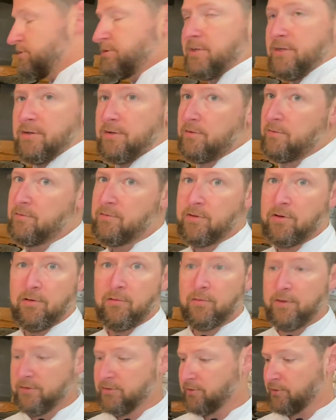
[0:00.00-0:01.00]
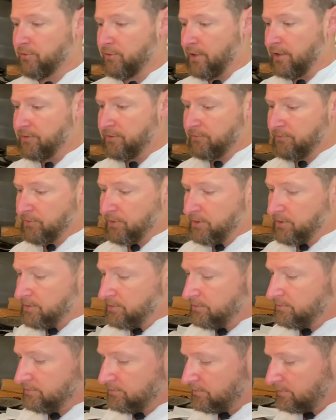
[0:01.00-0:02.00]
need to, you know, whisk aggressively
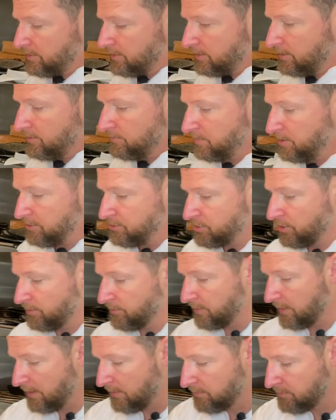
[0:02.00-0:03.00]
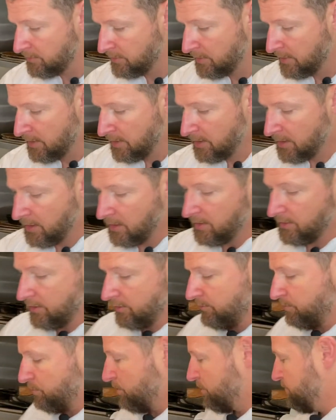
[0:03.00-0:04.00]
to get as many chunks out. At
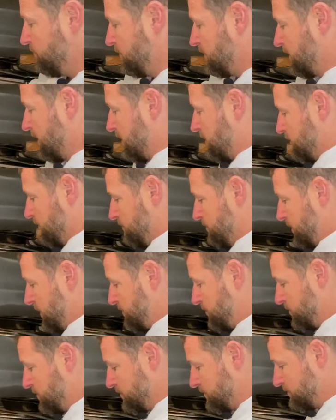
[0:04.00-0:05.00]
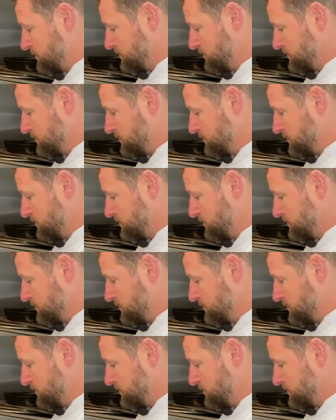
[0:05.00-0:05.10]
this point, we can add a little pepper